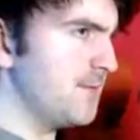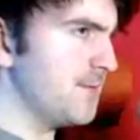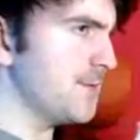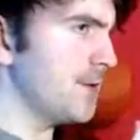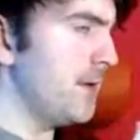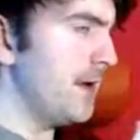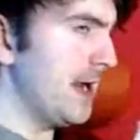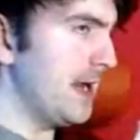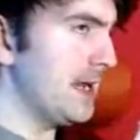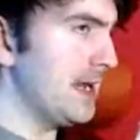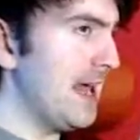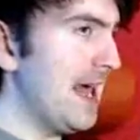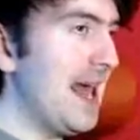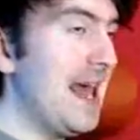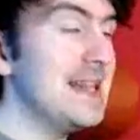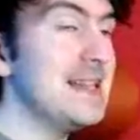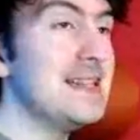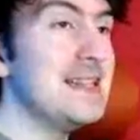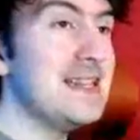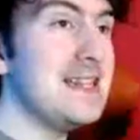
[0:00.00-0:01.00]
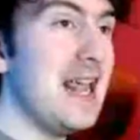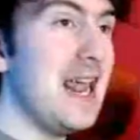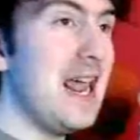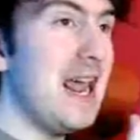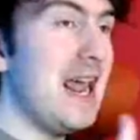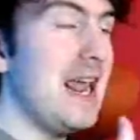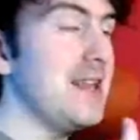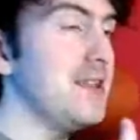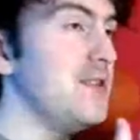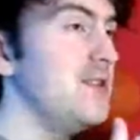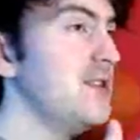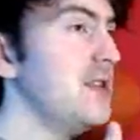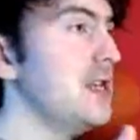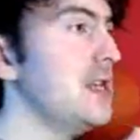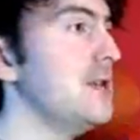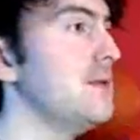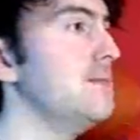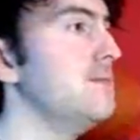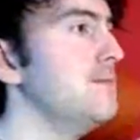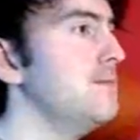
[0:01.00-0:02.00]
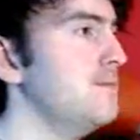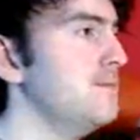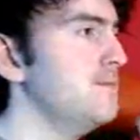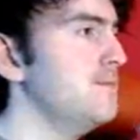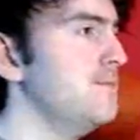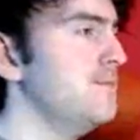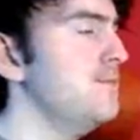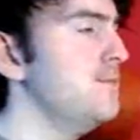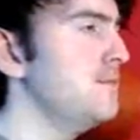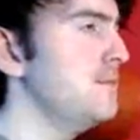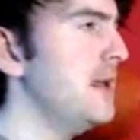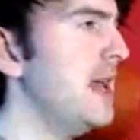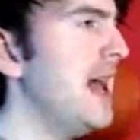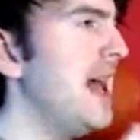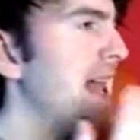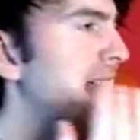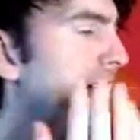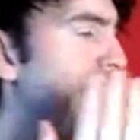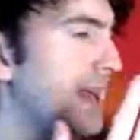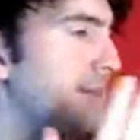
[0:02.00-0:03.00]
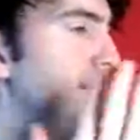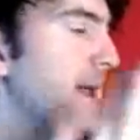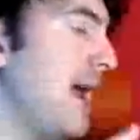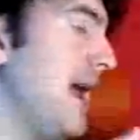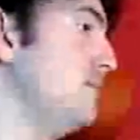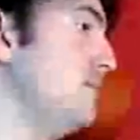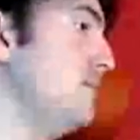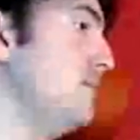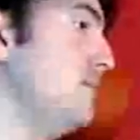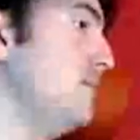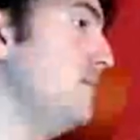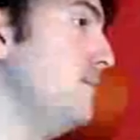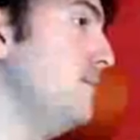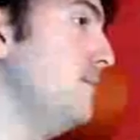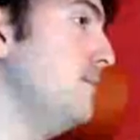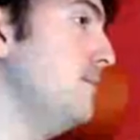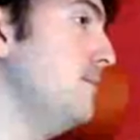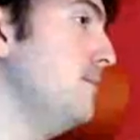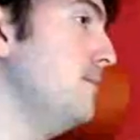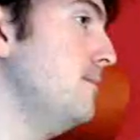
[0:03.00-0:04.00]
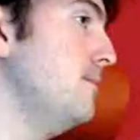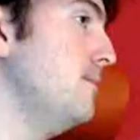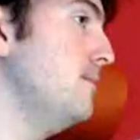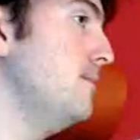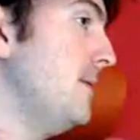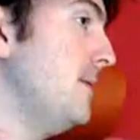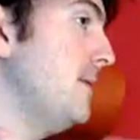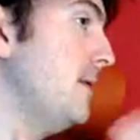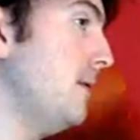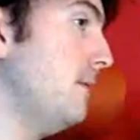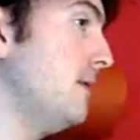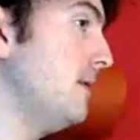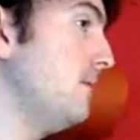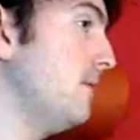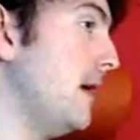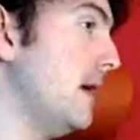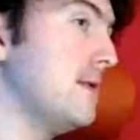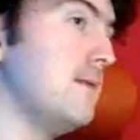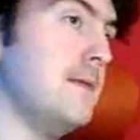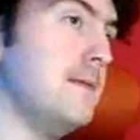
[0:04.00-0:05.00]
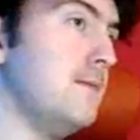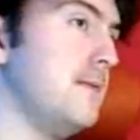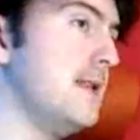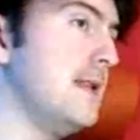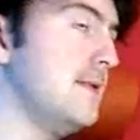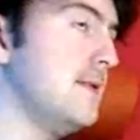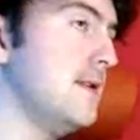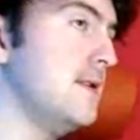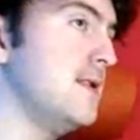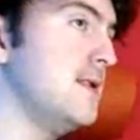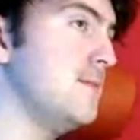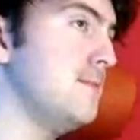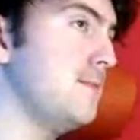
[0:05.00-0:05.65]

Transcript: throwing guests into an IP, particularly with obviously Rise of Resistance.